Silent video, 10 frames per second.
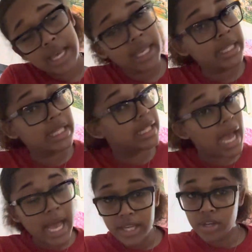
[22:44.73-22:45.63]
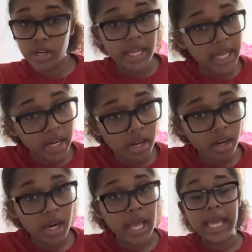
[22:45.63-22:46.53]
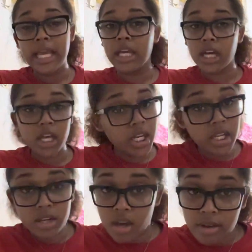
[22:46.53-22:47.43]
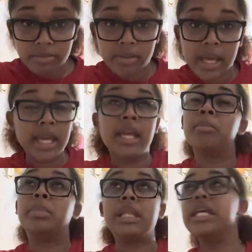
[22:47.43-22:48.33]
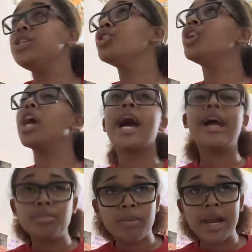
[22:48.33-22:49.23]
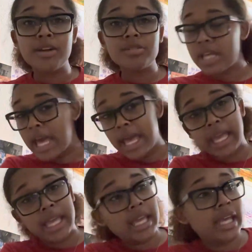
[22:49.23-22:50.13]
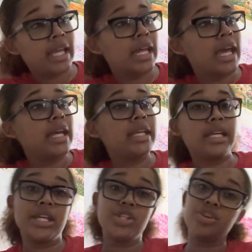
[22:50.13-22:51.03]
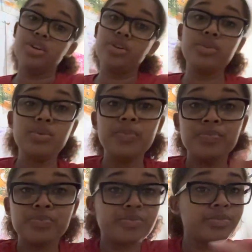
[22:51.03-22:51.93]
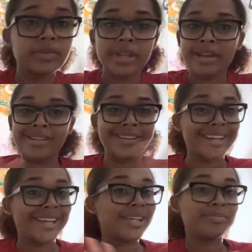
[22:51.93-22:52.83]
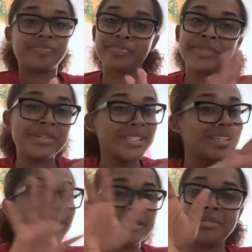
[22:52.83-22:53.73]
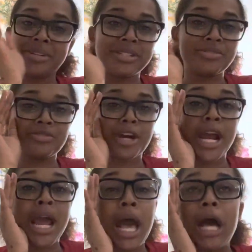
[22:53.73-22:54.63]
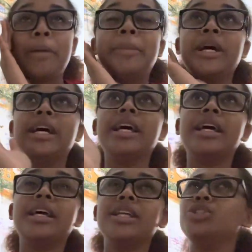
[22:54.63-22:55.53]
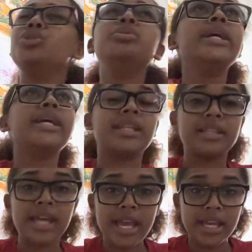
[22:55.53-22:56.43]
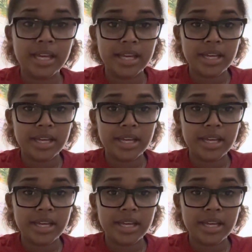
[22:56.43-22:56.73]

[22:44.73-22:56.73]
and dye your hair and cut it off and bleach your eyebrows and get your... Okay, it was going to keep going too far. But do it, like...